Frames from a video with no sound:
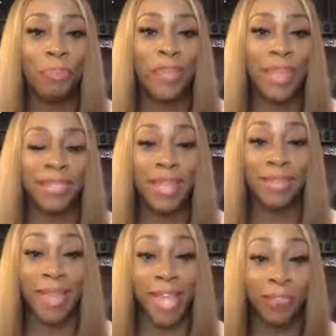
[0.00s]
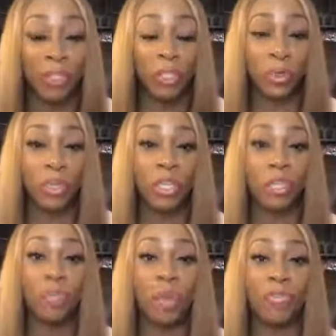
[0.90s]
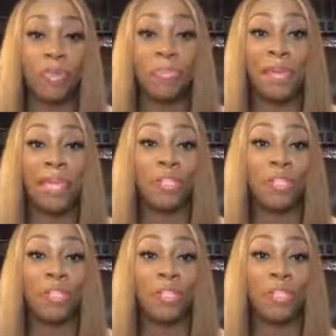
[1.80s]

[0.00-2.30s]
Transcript: is that life insurance is one of the biggest